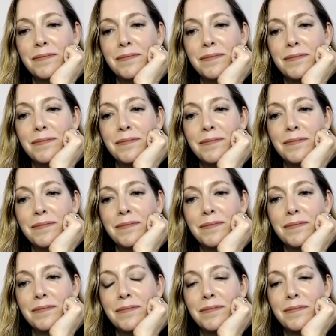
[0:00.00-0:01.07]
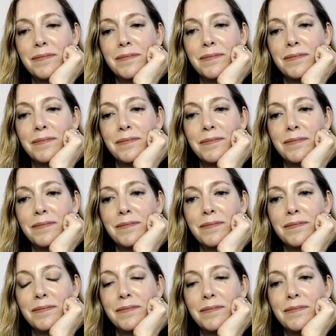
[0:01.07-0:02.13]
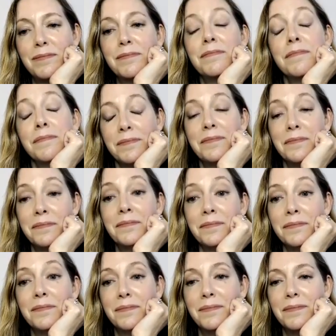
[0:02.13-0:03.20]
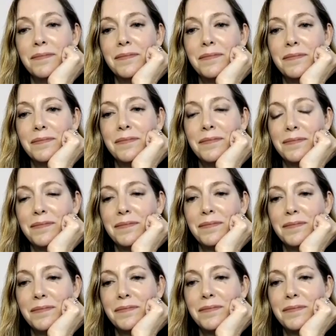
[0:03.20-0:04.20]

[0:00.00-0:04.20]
(silent)